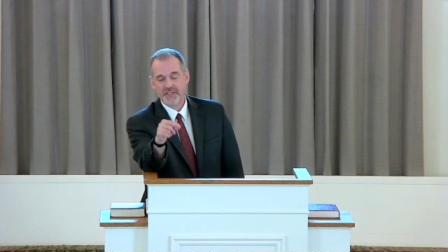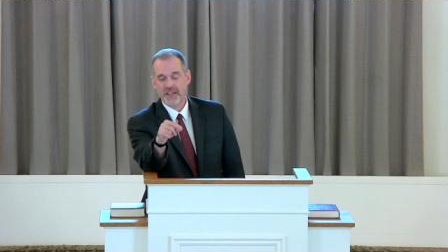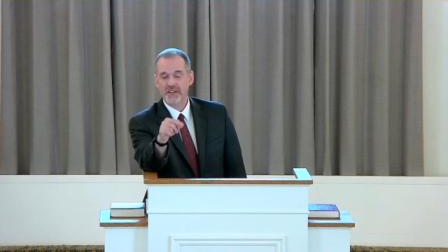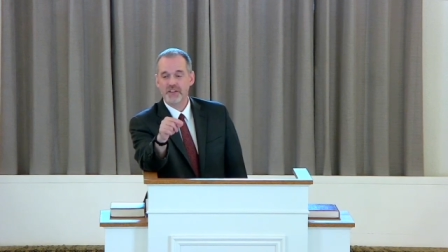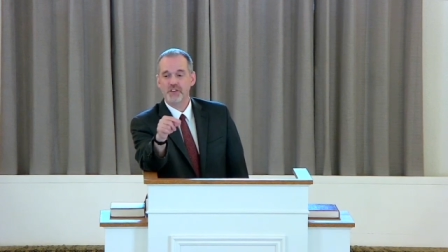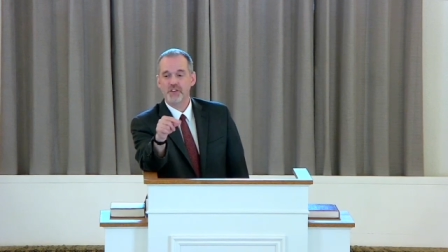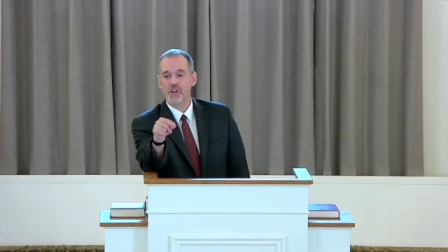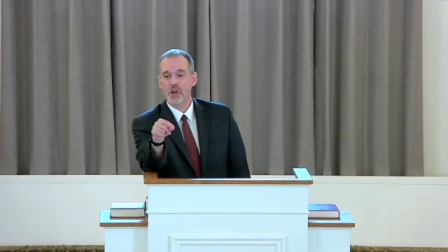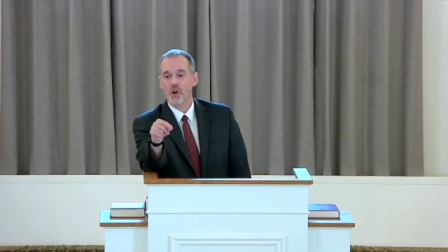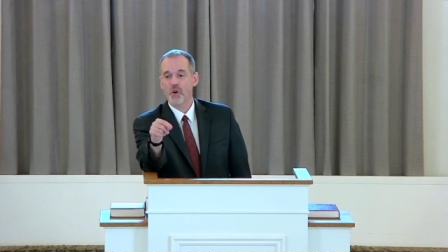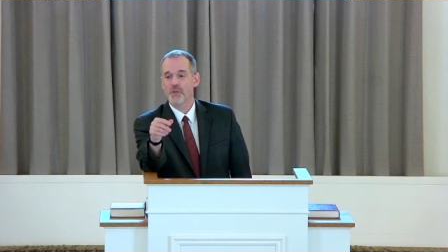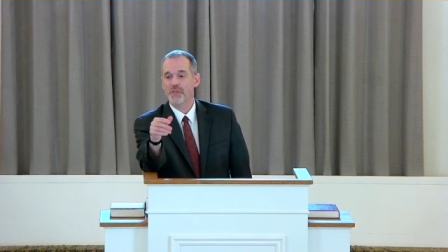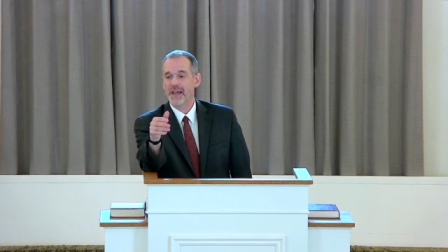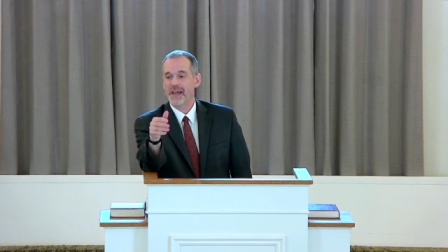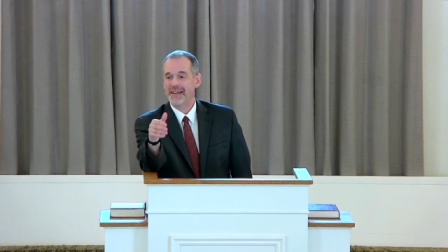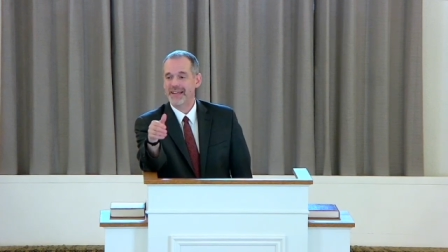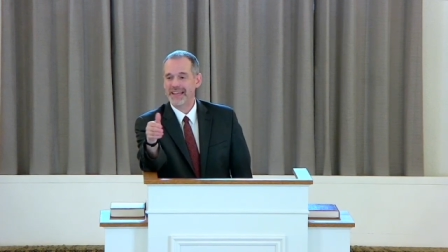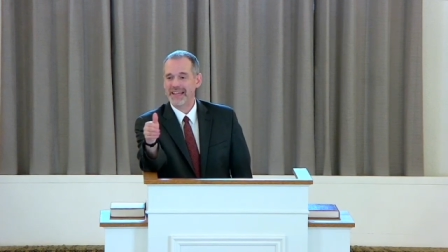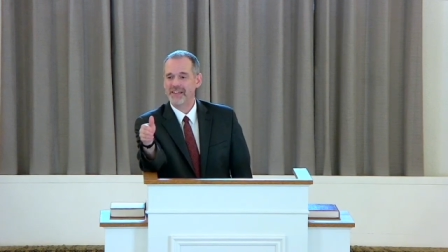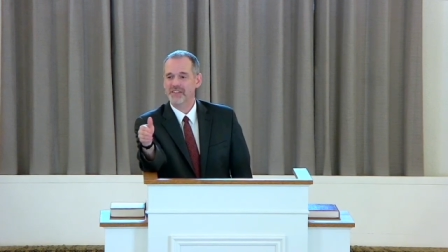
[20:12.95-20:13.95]
they know
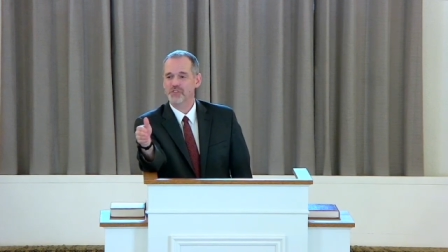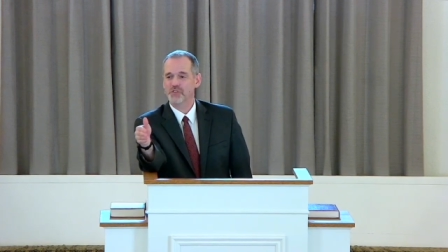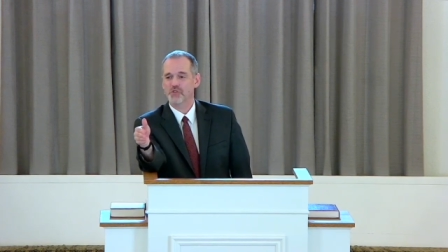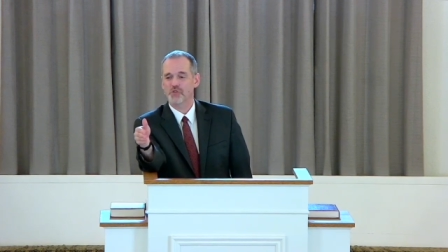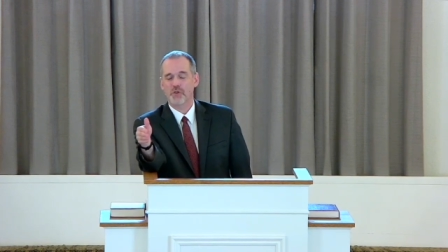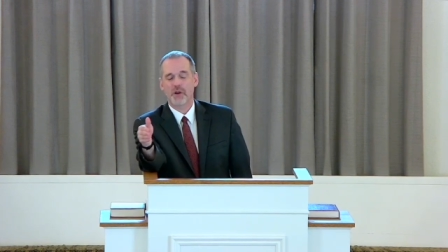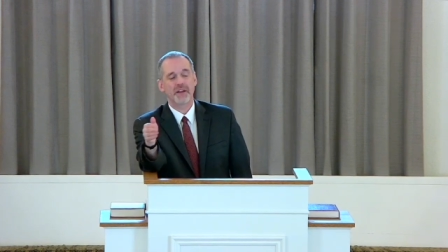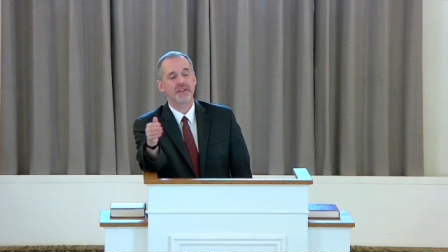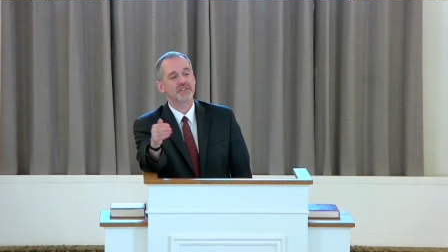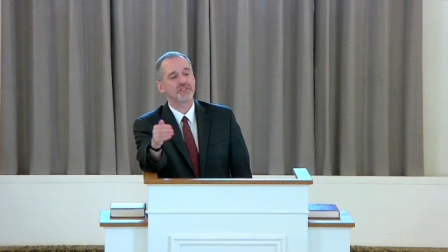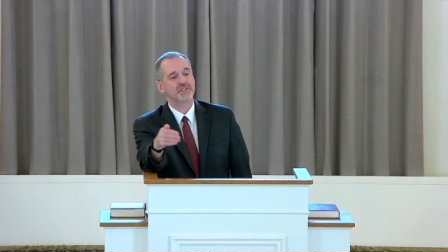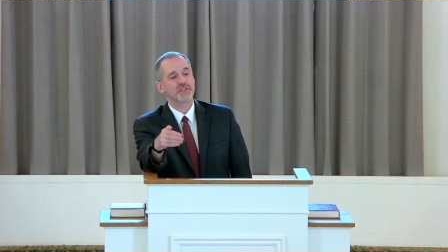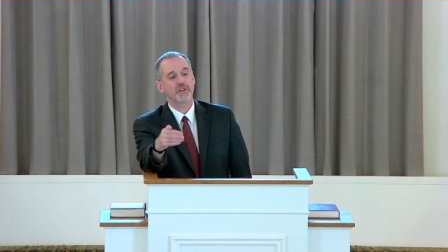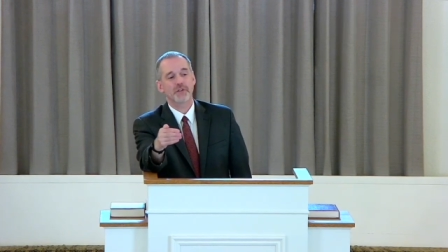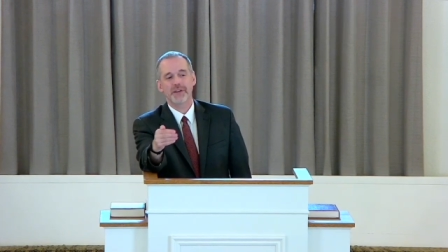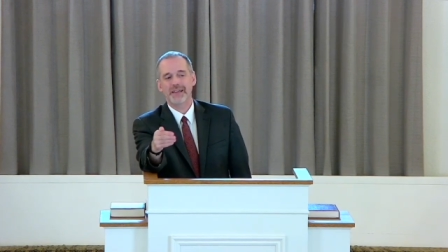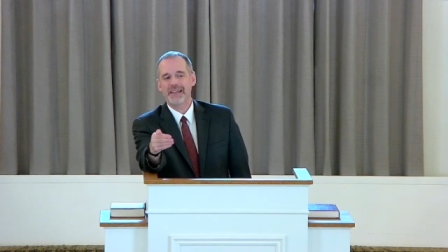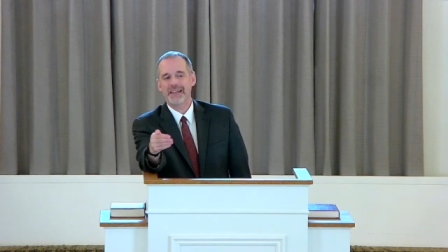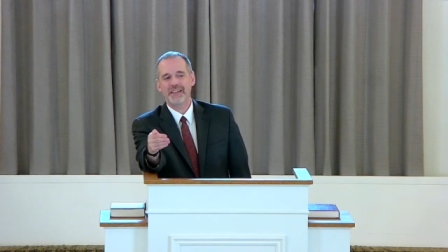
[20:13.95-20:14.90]
that in Christ there